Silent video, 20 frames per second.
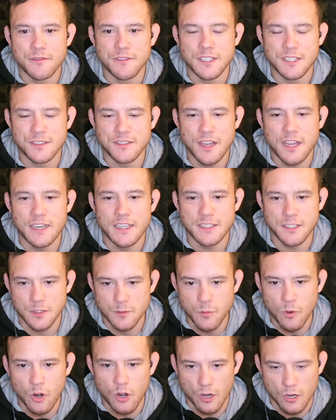decided
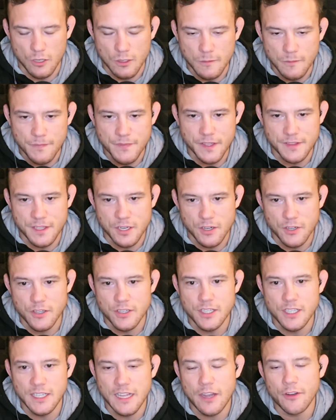tomorrow that they're
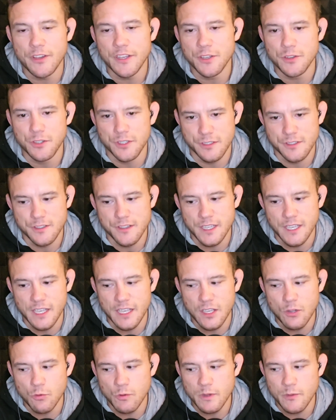going to allow heel hooks in the
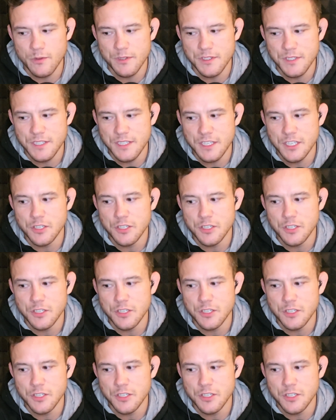gi, we would see a